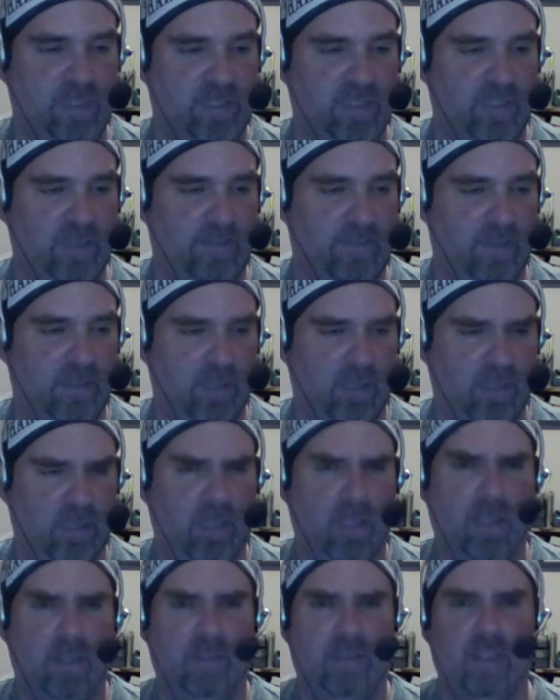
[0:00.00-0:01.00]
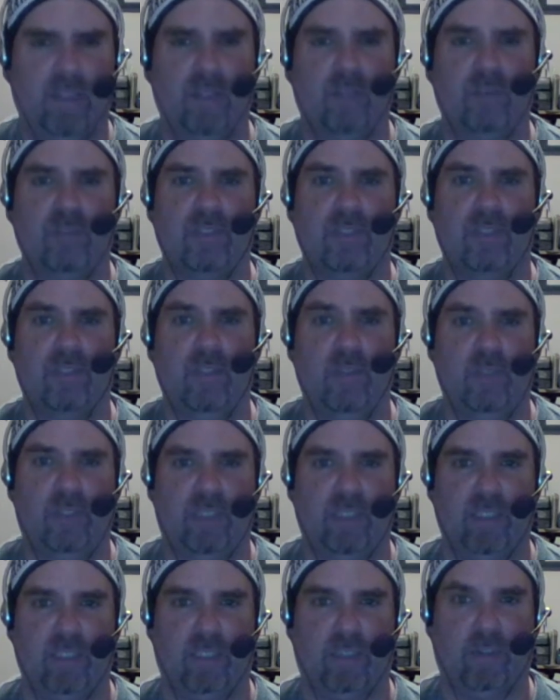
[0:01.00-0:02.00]
I think he did some like flippy.
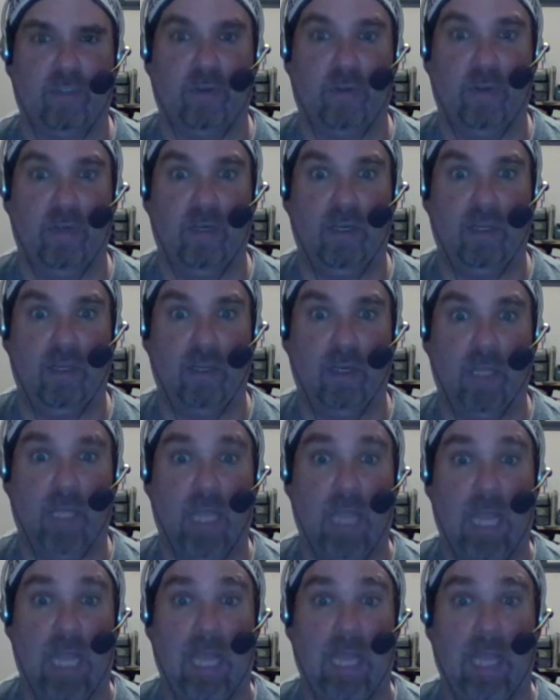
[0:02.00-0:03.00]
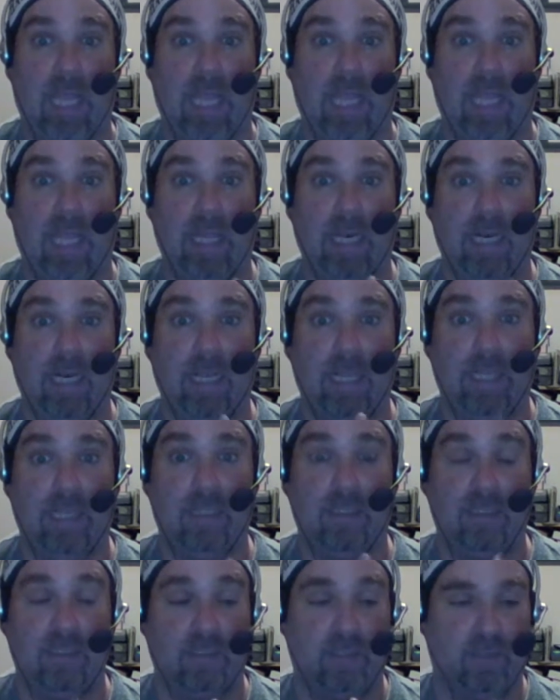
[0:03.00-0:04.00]
yeah, it's his comeback, which was
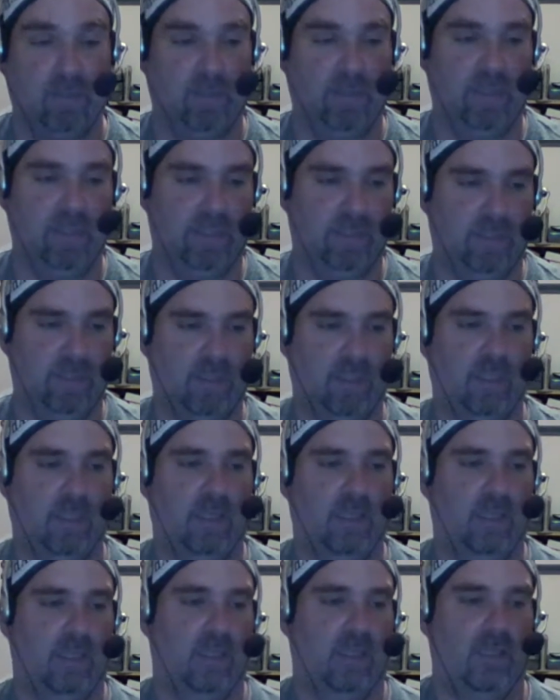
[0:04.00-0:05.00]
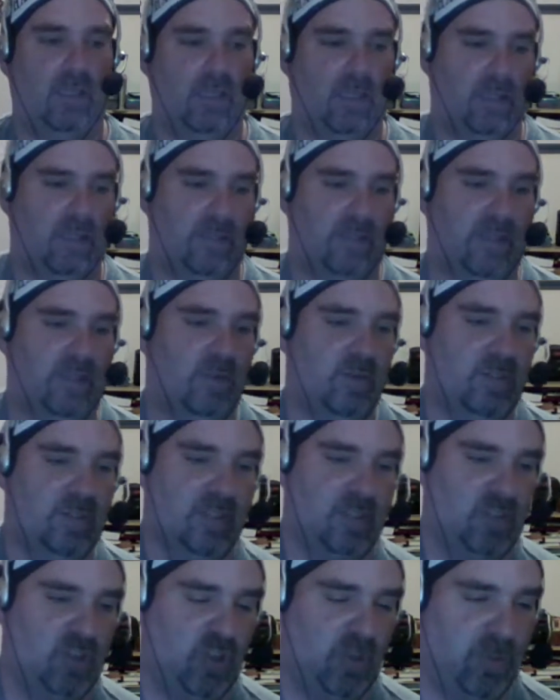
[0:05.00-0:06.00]
good. Does his flippy stuff.
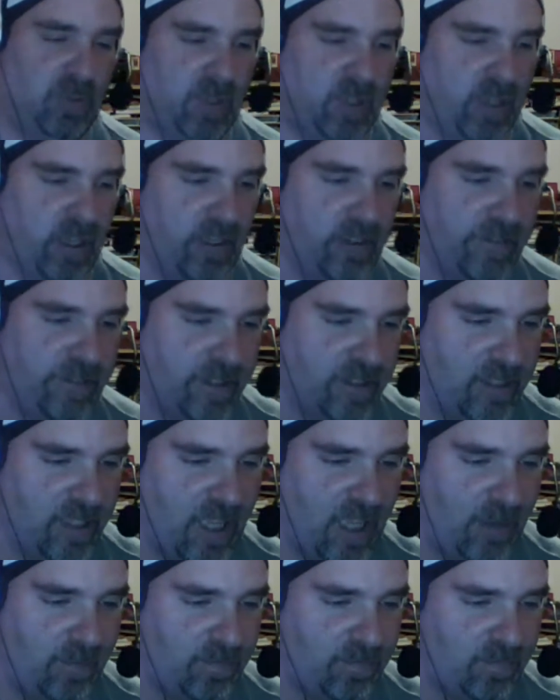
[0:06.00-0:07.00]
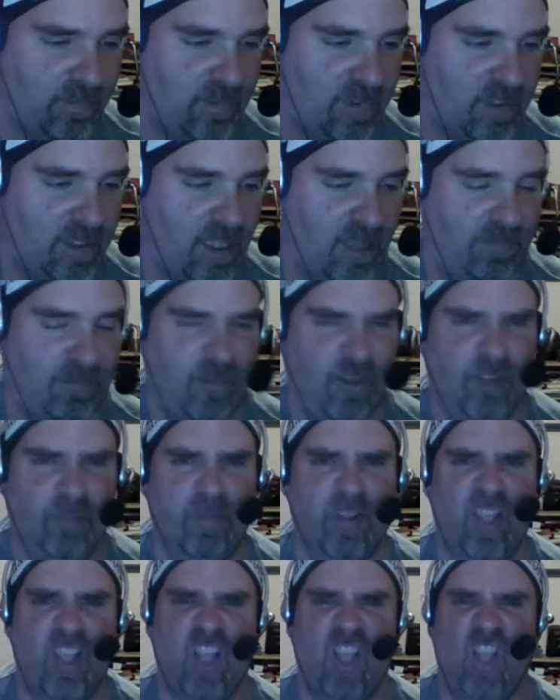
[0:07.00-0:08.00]
Then there was a Lucha Destroyer.
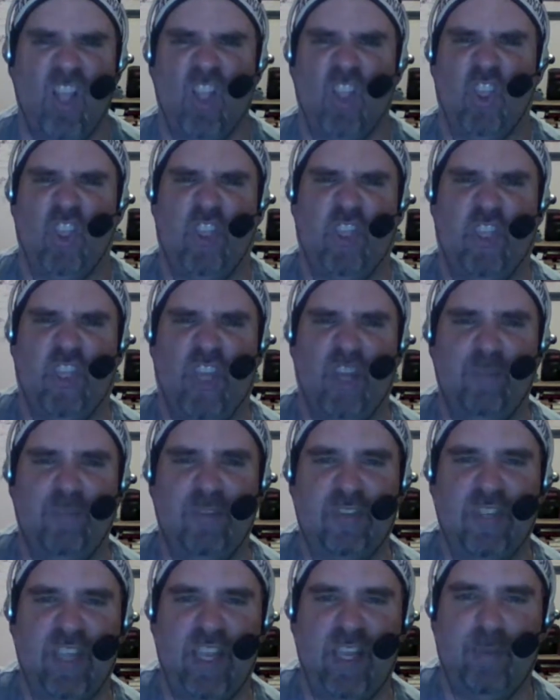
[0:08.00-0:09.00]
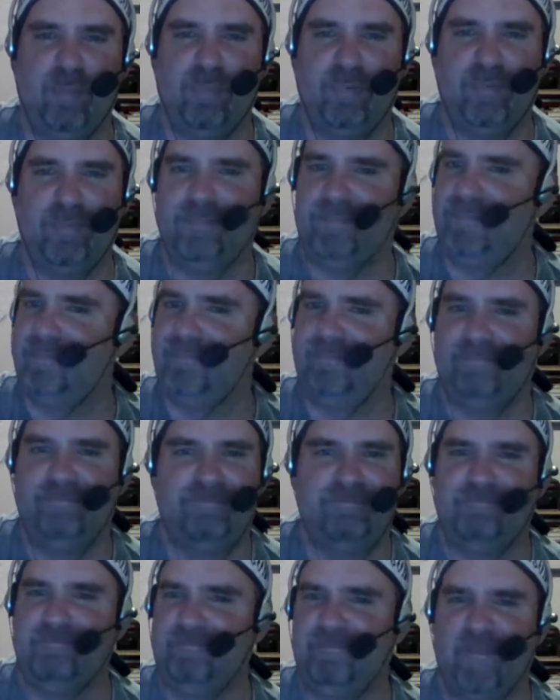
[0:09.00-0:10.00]
I like destroyers.
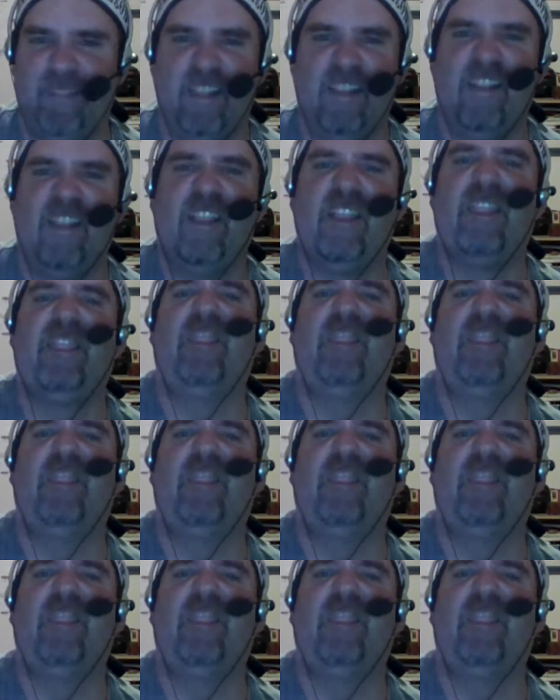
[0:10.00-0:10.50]
Then there was